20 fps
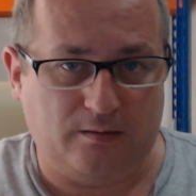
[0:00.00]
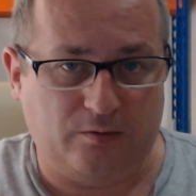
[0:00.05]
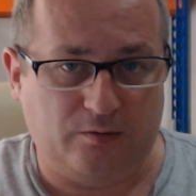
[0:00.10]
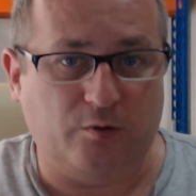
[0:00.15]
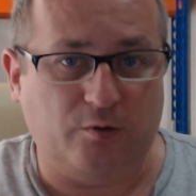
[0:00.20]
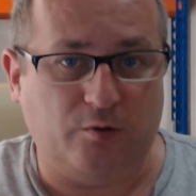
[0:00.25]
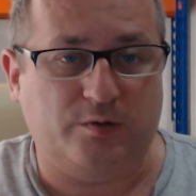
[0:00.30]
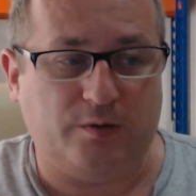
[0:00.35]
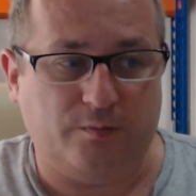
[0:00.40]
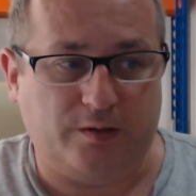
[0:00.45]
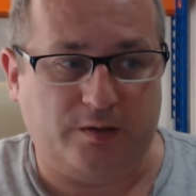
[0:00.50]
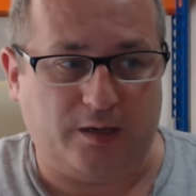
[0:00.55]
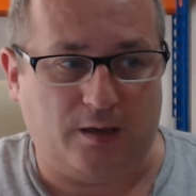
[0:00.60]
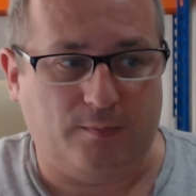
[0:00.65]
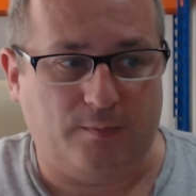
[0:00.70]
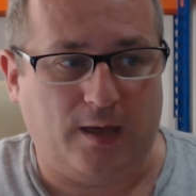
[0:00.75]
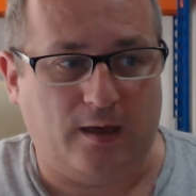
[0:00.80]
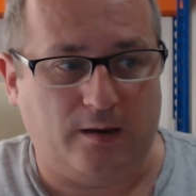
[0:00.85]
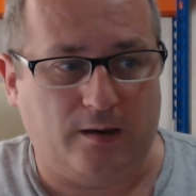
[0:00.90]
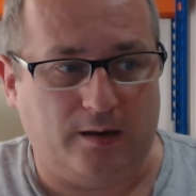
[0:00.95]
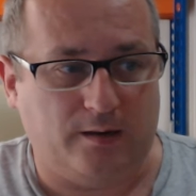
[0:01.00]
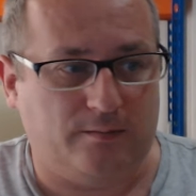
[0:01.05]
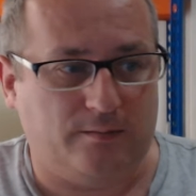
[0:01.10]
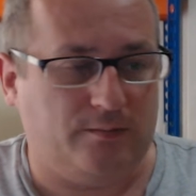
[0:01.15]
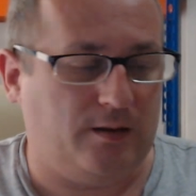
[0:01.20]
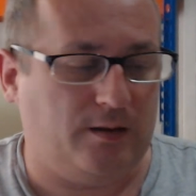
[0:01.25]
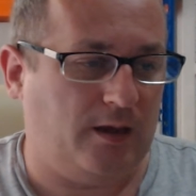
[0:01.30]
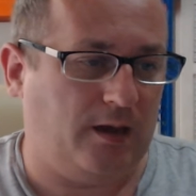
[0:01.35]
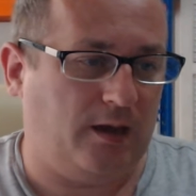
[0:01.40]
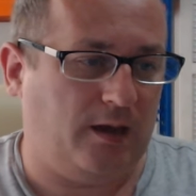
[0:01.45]
do something about it.
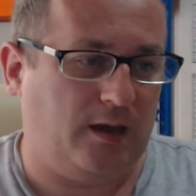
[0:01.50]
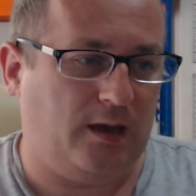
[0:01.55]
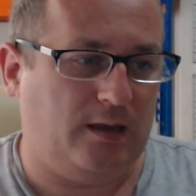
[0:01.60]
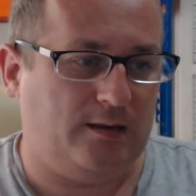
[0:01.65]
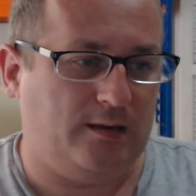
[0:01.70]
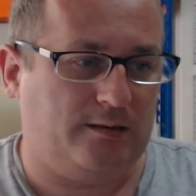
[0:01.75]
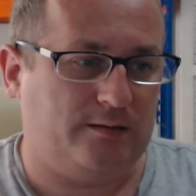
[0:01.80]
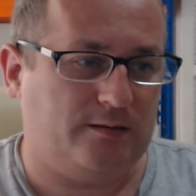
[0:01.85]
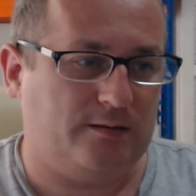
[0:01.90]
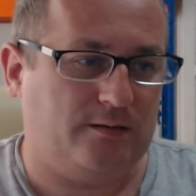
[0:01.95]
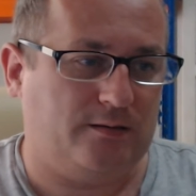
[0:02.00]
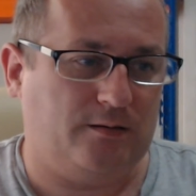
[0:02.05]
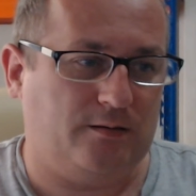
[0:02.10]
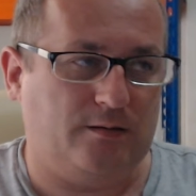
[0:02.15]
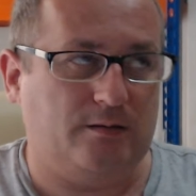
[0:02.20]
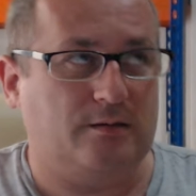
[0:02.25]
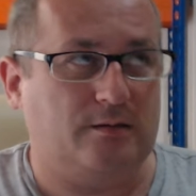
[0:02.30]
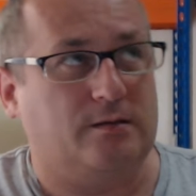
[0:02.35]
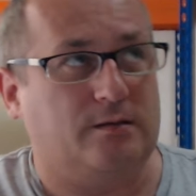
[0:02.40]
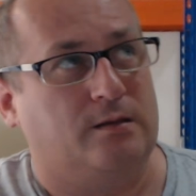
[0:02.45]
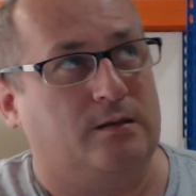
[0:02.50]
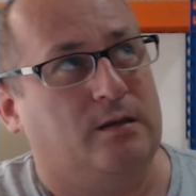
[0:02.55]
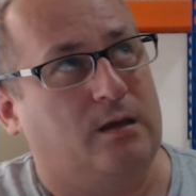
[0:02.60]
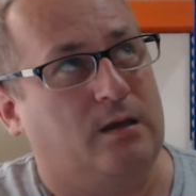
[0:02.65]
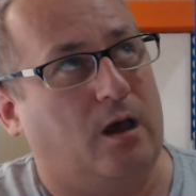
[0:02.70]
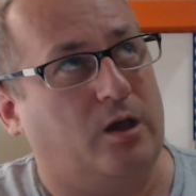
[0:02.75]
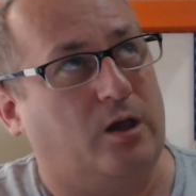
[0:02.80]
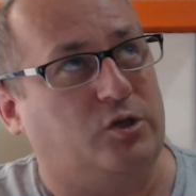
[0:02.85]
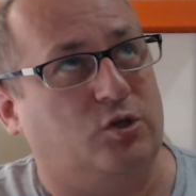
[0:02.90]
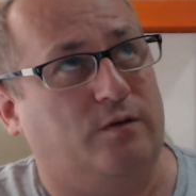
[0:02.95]
And I